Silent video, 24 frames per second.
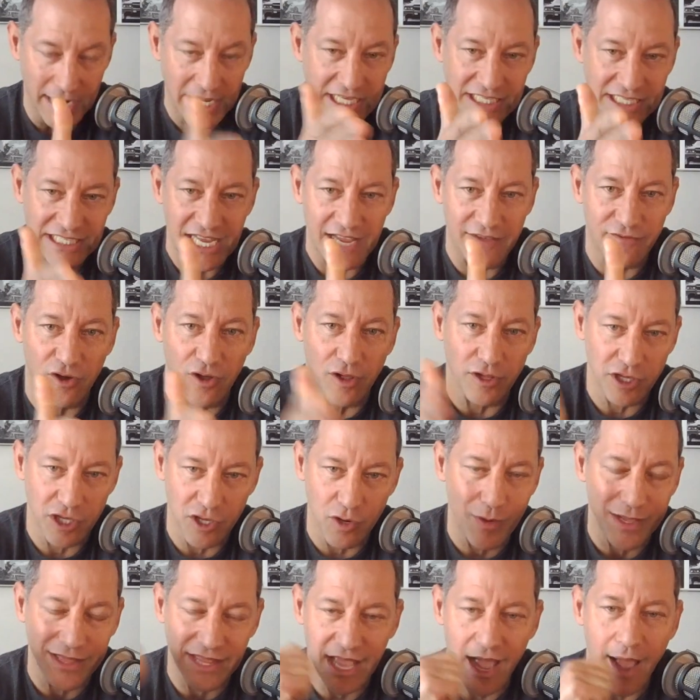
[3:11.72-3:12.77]
money's evil.
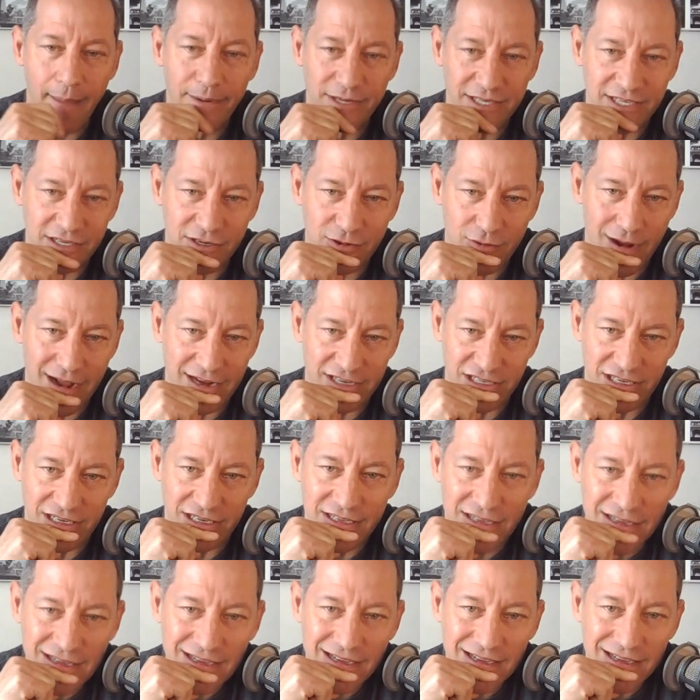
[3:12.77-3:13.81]
You went the opposite
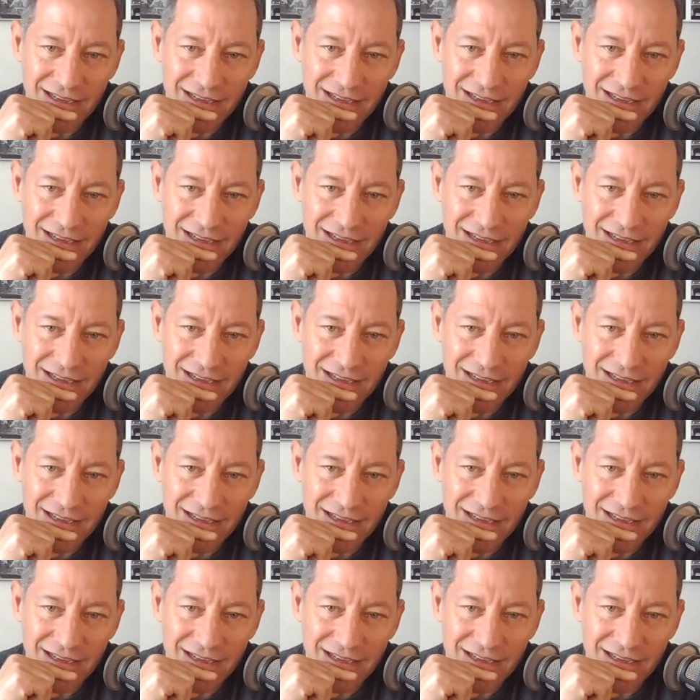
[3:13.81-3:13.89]
direction.